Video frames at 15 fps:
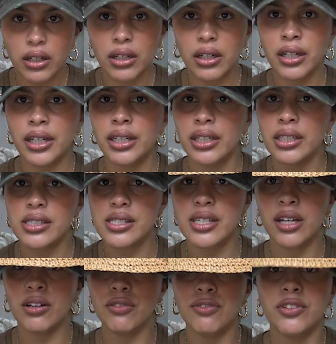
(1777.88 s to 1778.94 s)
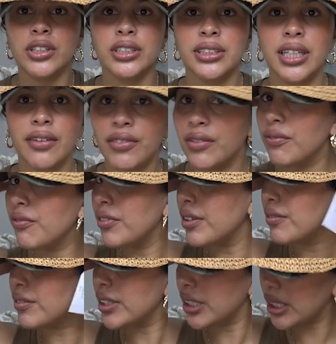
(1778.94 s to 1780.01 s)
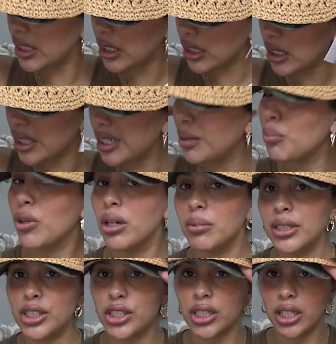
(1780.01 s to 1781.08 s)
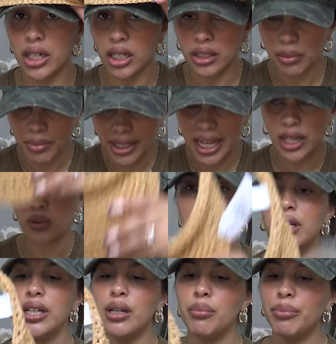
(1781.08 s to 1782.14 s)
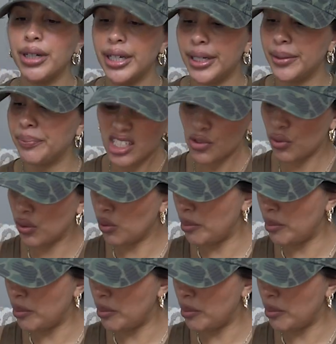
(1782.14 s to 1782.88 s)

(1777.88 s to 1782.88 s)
on sale for $7.50. I probably should have got the black one, but this one